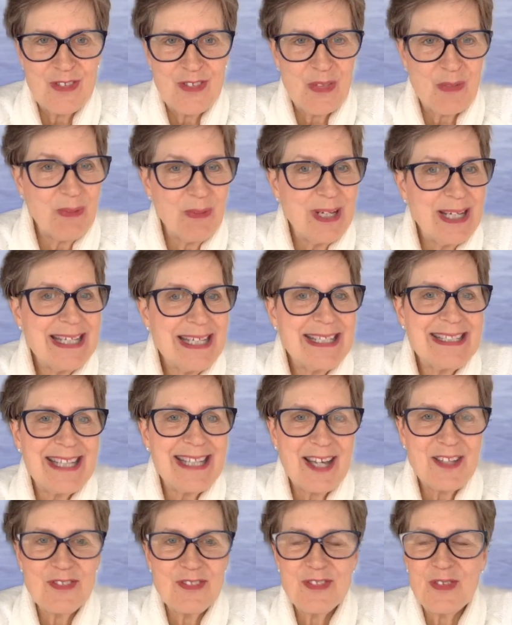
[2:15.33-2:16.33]
three
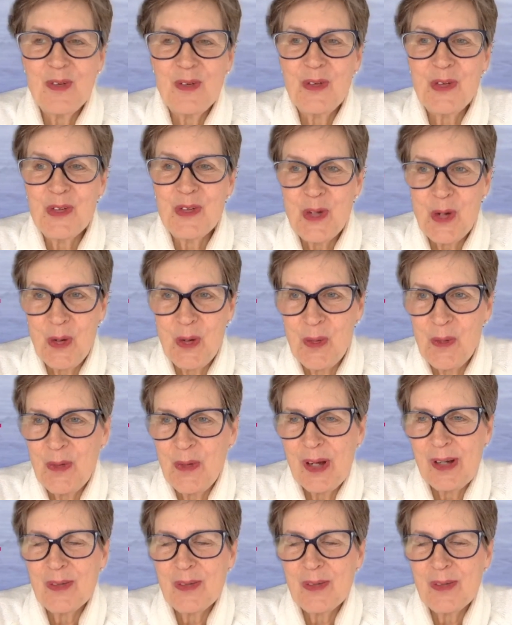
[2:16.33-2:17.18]
yes or no